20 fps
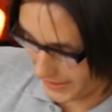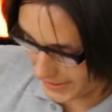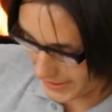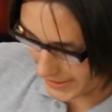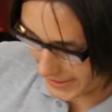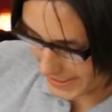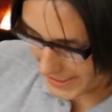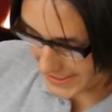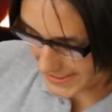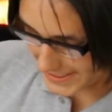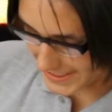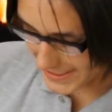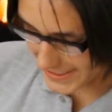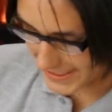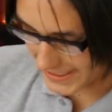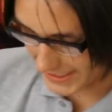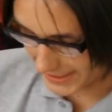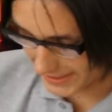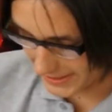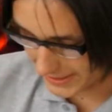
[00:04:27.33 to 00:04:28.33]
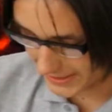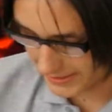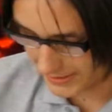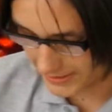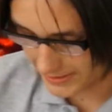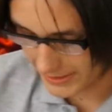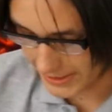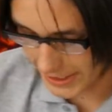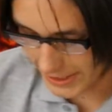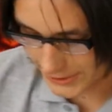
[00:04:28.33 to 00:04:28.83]
In 1890,
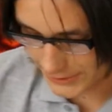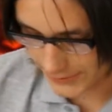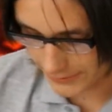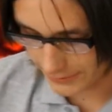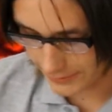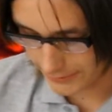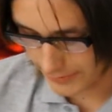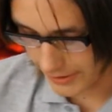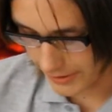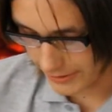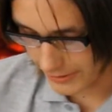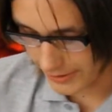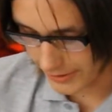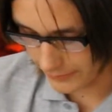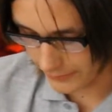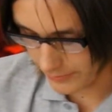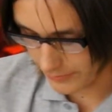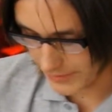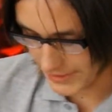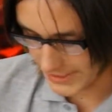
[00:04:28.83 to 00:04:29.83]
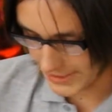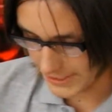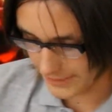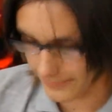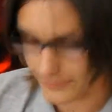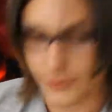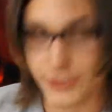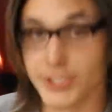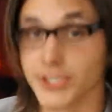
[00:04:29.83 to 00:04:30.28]
the National American Women's Suffrage